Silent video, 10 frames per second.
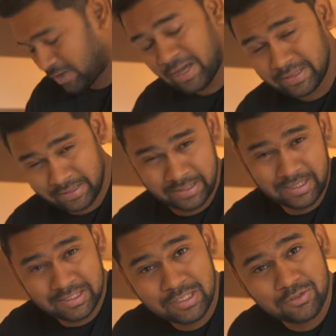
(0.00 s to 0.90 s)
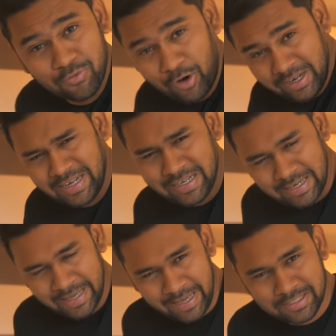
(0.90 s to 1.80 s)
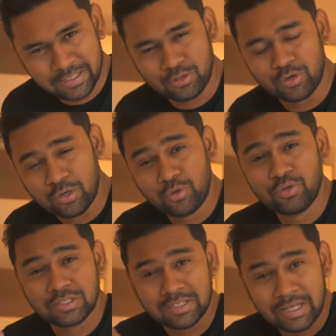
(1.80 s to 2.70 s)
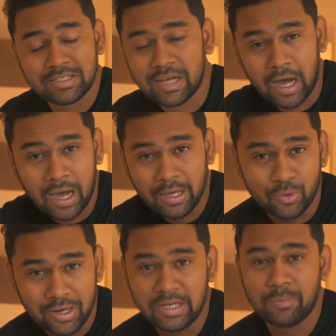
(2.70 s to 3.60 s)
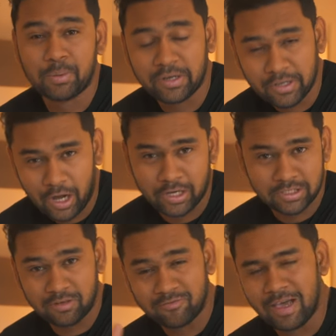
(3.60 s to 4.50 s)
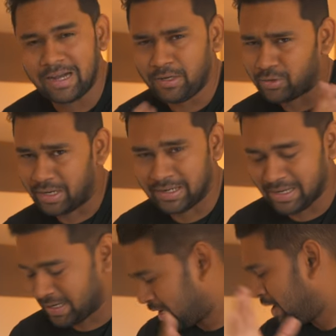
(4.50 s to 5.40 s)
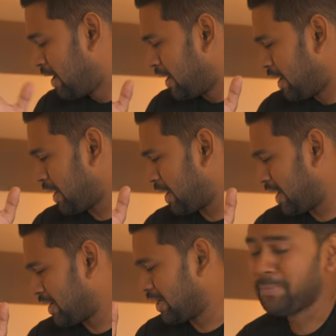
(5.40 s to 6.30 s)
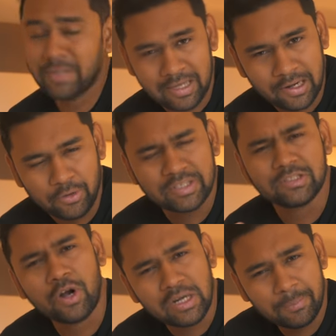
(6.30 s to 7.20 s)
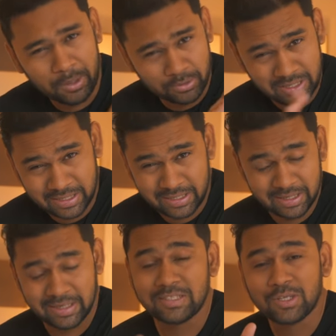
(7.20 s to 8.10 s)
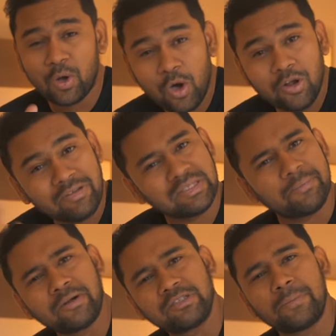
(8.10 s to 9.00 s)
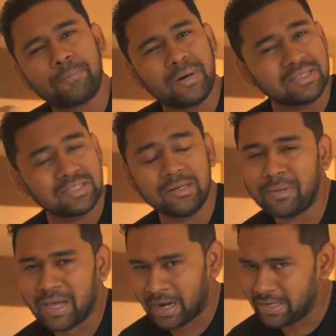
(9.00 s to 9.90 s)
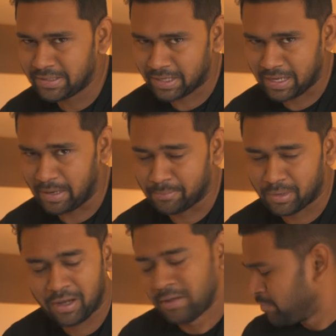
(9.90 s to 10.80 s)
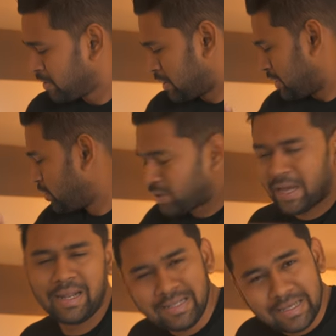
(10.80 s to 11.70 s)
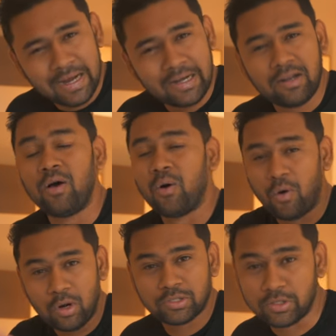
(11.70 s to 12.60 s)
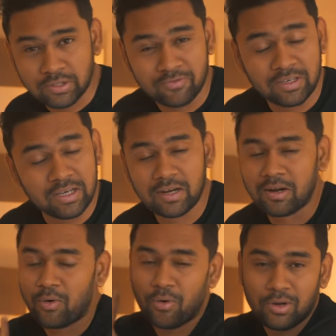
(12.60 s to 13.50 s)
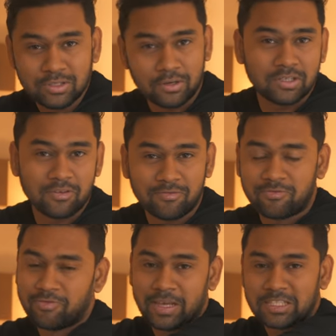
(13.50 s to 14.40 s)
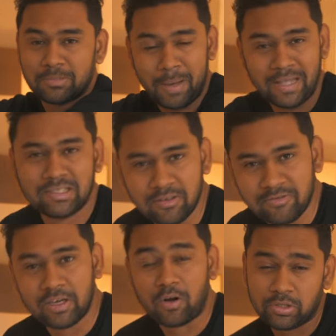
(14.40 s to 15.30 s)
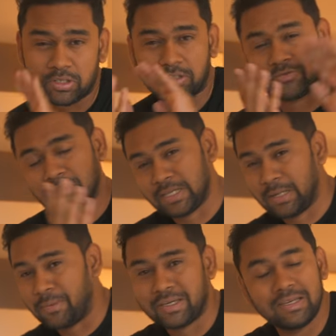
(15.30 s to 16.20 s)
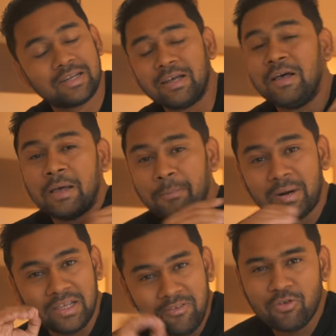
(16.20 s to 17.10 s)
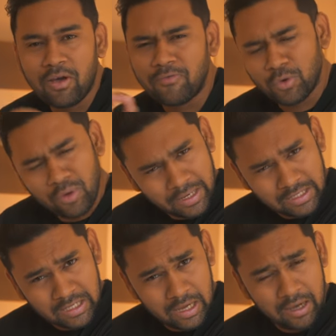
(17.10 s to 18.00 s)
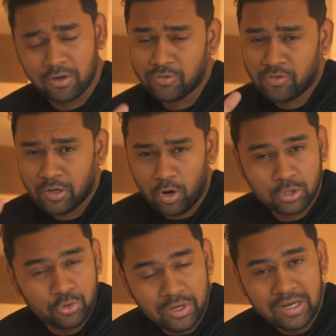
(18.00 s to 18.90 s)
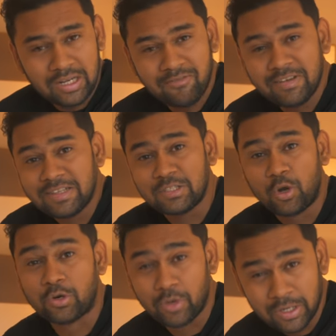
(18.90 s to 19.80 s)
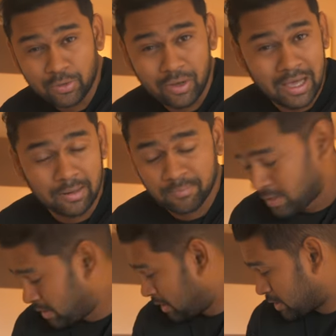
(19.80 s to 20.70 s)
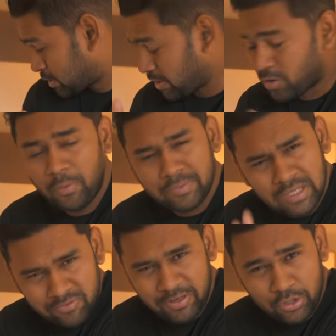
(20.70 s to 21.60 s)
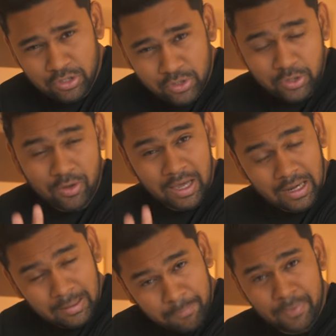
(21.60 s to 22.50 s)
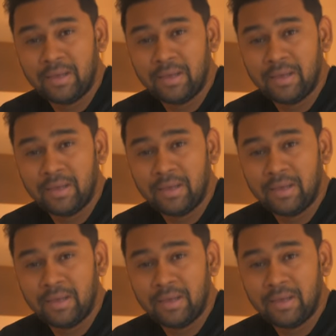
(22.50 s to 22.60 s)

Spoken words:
yeah, this is what it takes to do such high quality production value content. And let me tell you, it's not about the gear, it's always about the person behind the camera. You can get all sorts of gear, all sorts of expensive gear, all sorts of cinema gear, but if you have no idea or if you're not creative, it's not going to help. So I hope this video is going to help